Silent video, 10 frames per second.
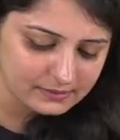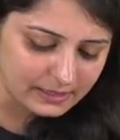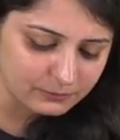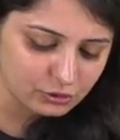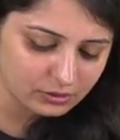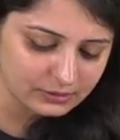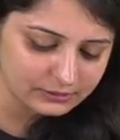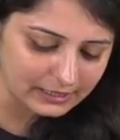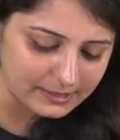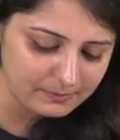I'm sure the
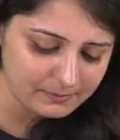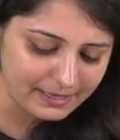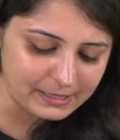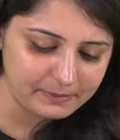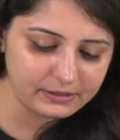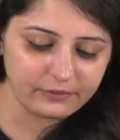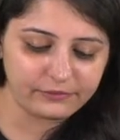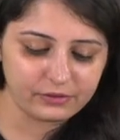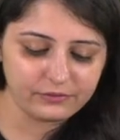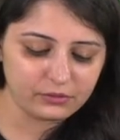timing might be
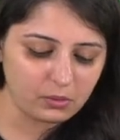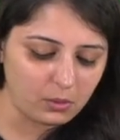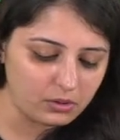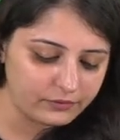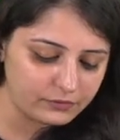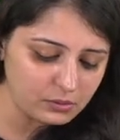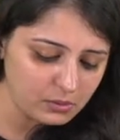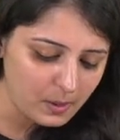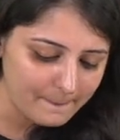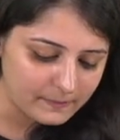different for all of you,